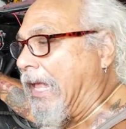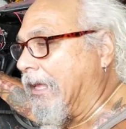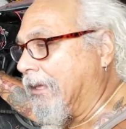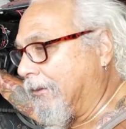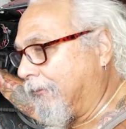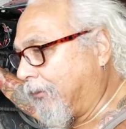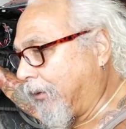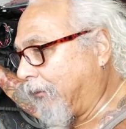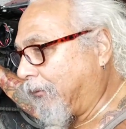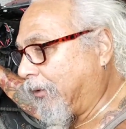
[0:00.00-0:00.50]

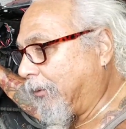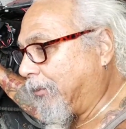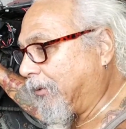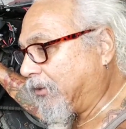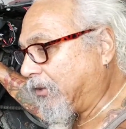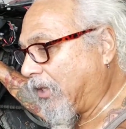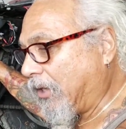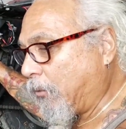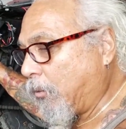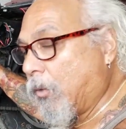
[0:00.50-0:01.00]

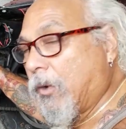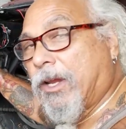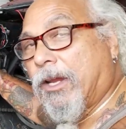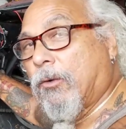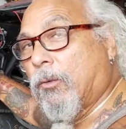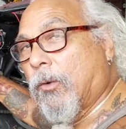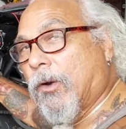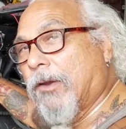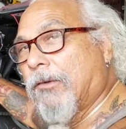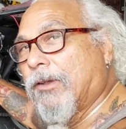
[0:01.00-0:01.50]
50%
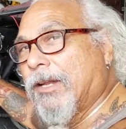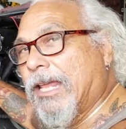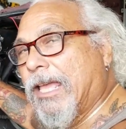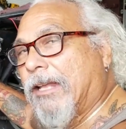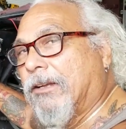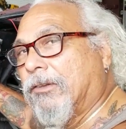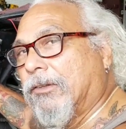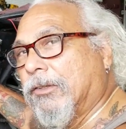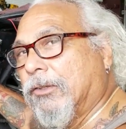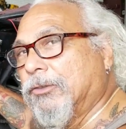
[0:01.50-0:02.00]
wearing
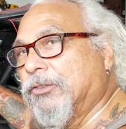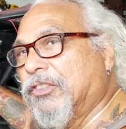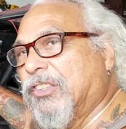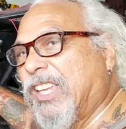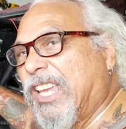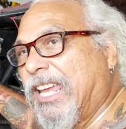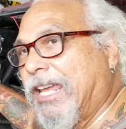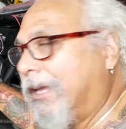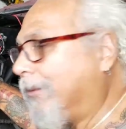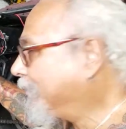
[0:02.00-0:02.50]
out on those
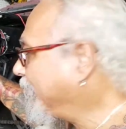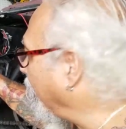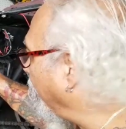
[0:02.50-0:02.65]
tabs that